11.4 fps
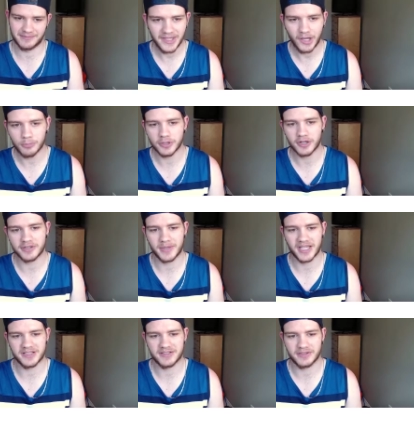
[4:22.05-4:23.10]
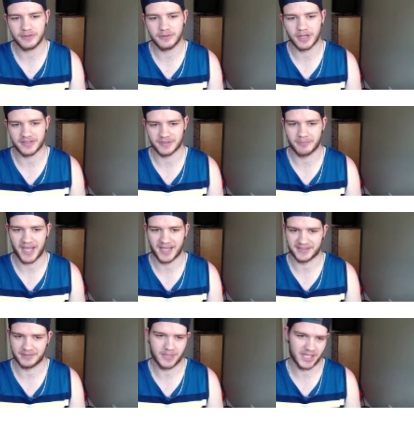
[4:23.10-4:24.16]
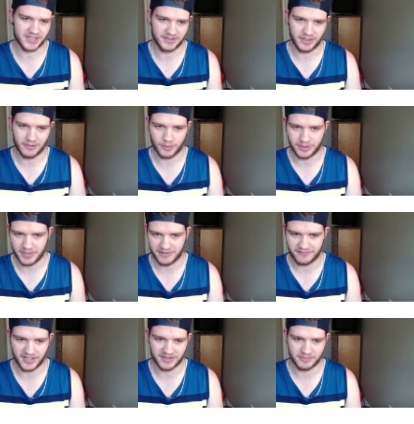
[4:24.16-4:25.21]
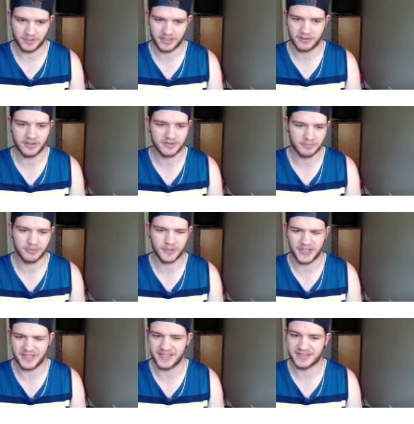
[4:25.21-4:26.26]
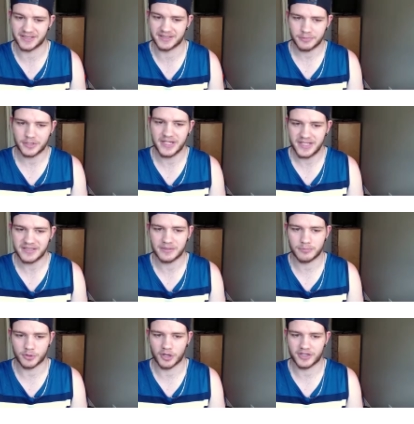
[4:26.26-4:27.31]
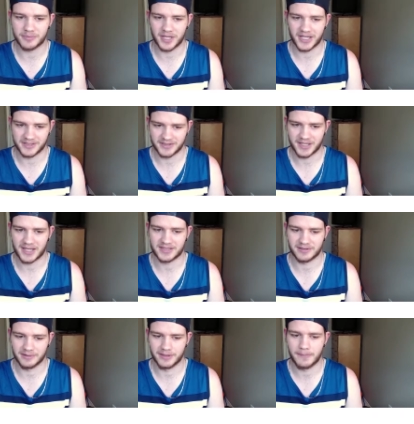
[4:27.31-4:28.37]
Now bronze badges, you do got some passing badges. You got one man fast break. You got some pretty decent bronze badges actually.